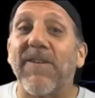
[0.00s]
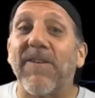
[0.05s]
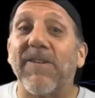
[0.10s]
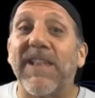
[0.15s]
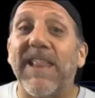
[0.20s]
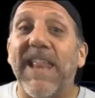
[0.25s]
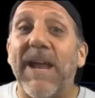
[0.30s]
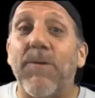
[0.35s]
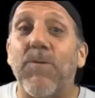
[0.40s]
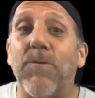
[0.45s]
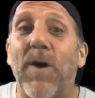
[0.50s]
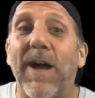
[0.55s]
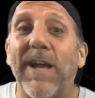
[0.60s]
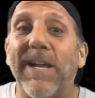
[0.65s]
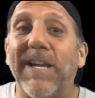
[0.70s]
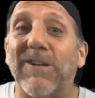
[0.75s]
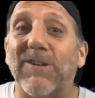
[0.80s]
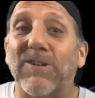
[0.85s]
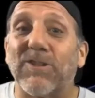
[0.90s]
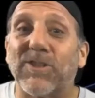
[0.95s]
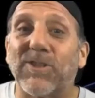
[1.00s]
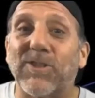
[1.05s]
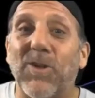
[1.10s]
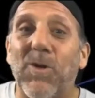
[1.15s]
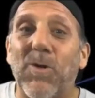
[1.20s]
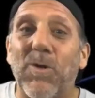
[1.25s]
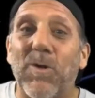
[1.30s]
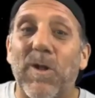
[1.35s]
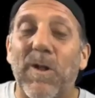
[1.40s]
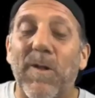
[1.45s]
They want your
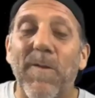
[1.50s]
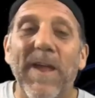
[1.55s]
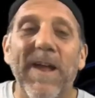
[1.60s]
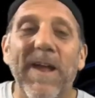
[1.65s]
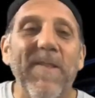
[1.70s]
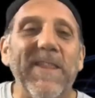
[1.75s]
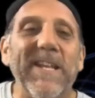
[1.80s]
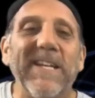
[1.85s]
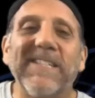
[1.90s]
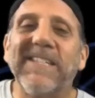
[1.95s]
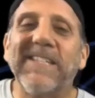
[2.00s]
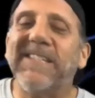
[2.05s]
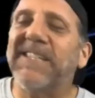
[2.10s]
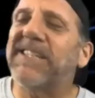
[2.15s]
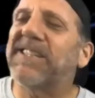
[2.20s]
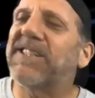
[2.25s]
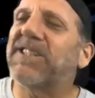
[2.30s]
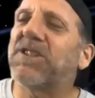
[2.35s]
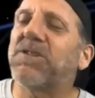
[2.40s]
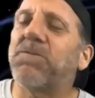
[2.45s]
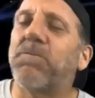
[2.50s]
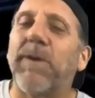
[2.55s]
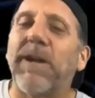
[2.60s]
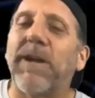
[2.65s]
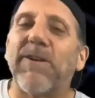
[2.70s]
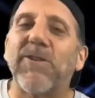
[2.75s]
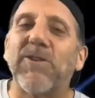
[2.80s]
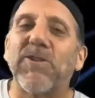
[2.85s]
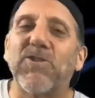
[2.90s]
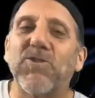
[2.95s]
soul. This is a
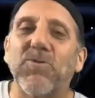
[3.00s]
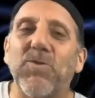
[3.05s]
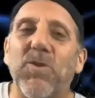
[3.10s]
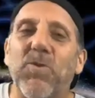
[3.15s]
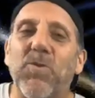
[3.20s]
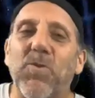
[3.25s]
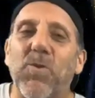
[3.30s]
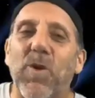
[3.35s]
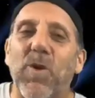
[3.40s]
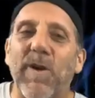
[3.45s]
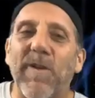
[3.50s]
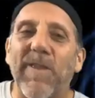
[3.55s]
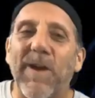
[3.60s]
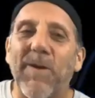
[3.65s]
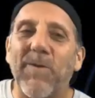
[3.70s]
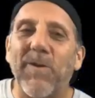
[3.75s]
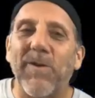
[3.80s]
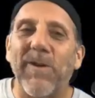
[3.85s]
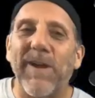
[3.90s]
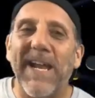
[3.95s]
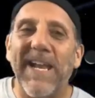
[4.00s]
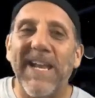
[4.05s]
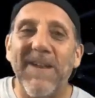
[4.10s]
spiritual war that we're in,